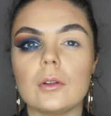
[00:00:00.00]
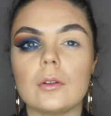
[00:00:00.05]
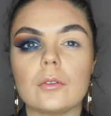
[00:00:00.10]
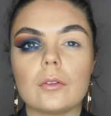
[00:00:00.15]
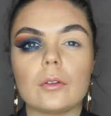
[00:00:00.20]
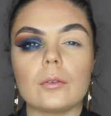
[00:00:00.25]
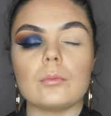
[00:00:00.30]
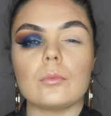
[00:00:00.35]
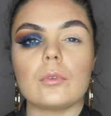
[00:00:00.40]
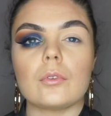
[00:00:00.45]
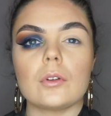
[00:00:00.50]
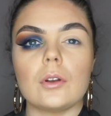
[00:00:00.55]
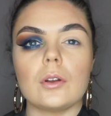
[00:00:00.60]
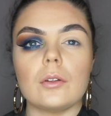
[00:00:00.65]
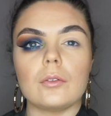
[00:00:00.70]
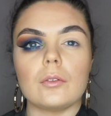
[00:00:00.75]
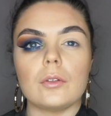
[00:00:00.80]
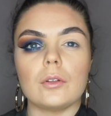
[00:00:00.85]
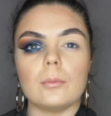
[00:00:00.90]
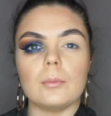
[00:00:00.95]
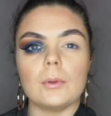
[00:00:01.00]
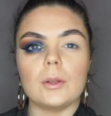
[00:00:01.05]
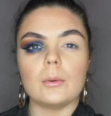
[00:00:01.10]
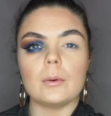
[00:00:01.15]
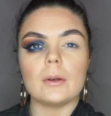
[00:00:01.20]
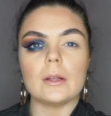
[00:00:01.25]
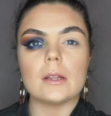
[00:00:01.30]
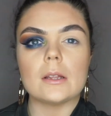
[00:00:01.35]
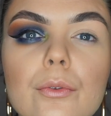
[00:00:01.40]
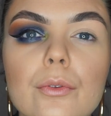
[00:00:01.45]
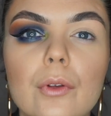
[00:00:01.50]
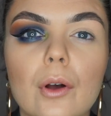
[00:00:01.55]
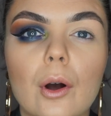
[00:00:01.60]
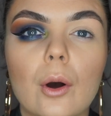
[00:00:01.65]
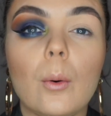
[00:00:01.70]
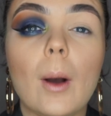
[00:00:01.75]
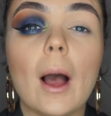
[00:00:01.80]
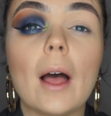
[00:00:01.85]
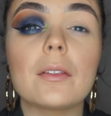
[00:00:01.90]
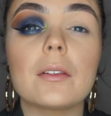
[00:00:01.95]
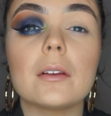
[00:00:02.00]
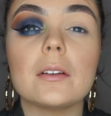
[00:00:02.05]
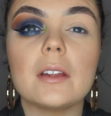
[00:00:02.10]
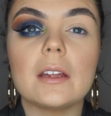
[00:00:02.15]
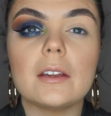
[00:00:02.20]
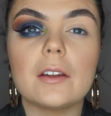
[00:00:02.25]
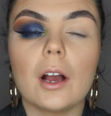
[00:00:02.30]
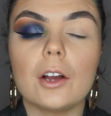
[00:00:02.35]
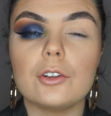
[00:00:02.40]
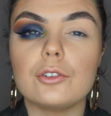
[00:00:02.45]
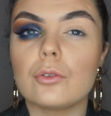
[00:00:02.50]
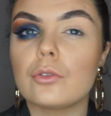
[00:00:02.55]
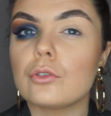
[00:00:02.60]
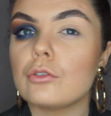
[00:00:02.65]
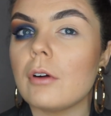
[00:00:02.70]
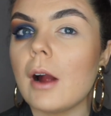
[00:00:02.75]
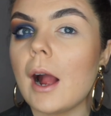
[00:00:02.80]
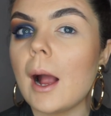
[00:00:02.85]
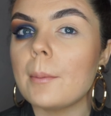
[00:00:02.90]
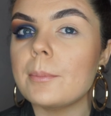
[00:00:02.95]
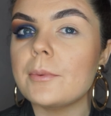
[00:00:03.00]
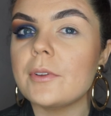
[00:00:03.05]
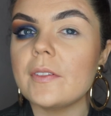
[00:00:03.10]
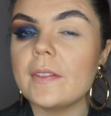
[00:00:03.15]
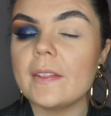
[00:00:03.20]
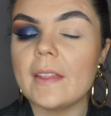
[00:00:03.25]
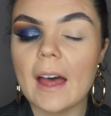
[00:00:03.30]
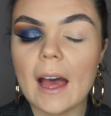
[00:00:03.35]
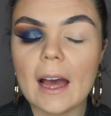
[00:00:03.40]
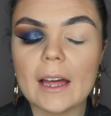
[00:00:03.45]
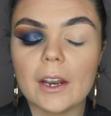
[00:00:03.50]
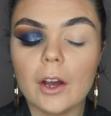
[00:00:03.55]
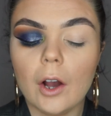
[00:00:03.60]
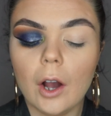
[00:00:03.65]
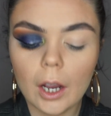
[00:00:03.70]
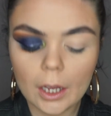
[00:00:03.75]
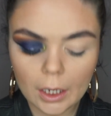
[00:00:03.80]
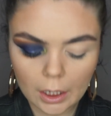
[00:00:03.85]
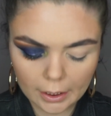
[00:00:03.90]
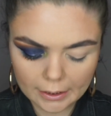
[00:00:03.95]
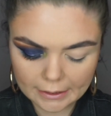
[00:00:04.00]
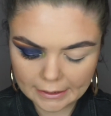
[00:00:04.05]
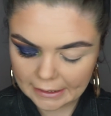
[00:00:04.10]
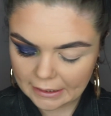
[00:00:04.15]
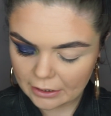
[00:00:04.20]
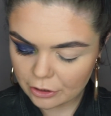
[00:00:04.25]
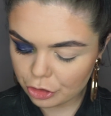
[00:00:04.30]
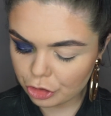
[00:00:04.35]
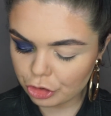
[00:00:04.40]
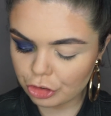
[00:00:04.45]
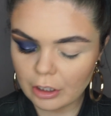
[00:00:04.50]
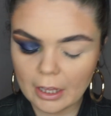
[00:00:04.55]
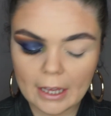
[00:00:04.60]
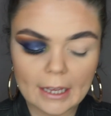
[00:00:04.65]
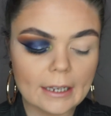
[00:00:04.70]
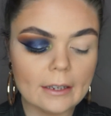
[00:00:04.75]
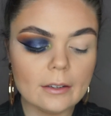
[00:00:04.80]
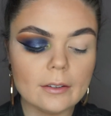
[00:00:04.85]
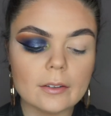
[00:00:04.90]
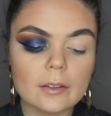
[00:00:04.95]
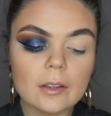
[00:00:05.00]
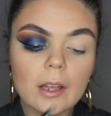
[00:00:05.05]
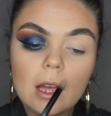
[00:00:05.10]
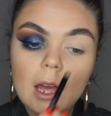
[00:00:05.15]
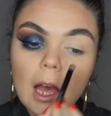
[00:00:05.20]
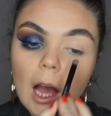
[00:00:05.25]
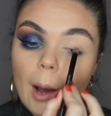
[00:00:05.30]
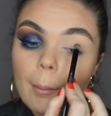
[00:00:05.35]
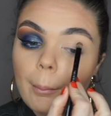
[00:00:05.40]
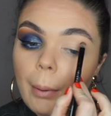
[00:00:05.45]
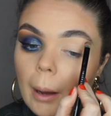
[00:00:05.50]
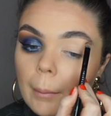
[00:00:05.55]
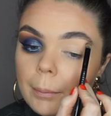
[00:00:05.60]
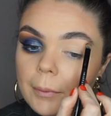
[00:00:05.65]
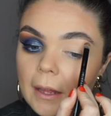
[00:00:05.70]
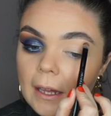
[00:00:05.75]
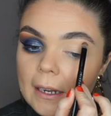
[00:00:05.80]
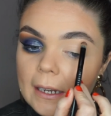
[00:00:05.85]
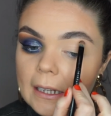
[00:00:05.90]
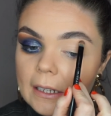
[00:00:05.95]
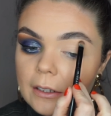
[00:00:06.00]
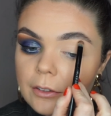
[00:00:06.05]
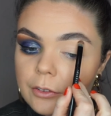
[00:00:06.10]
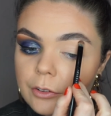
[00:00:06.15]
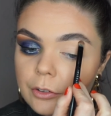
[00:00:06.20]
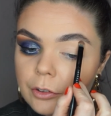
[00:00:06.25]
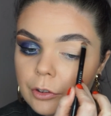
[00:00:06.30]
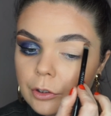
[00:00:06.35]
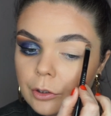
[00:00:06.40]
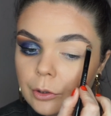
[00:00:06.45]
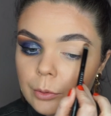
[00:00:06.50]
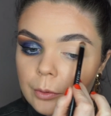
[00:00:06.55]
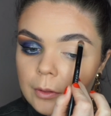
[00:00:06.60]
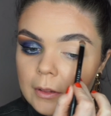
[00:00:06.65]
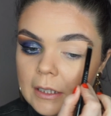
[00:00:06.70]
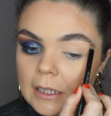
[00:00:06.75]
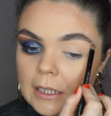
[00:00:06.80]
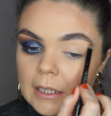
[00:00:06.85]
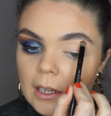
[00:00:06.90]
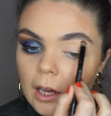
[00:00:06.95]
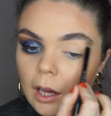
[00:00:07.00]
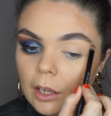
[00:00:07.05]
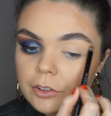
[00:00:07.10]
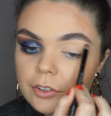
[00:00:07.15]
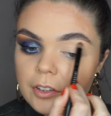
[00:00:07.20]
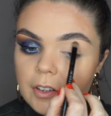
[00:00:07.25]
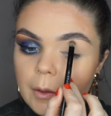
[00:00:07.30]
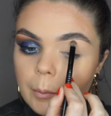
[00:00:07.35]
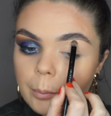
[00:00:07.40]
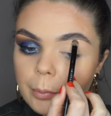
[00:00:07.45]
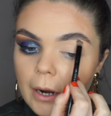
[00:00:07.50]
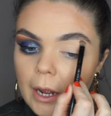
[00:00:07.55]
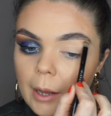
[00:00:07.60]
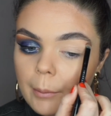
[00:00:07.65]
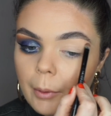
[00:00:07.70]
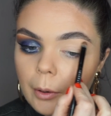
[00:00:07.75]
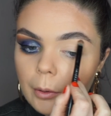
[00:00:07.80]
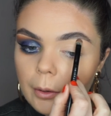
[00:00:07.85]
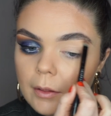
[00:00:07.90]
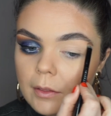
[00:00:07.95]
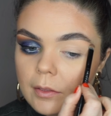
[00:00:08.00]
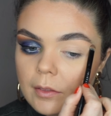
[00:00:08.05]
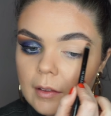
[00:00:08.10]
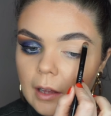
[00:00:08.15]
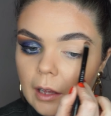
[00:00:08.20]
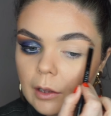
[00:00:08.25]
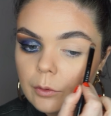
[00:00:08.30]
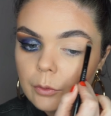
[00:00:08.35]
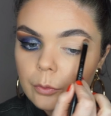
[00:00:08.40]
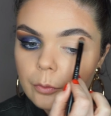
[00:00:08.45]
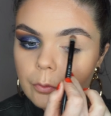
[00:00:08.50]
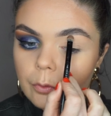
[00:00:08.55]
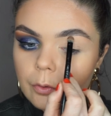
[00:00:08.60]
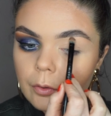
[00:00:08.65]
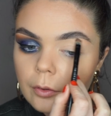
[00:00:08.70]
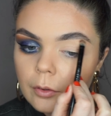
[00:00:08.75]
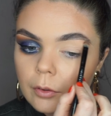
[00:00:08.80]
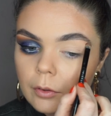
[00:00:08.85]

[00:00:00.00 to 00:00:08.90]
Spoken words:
So I'm just going to zoom you in. So as I did, I just grabbed that highlighting shade and popped that onto the brow bone itself,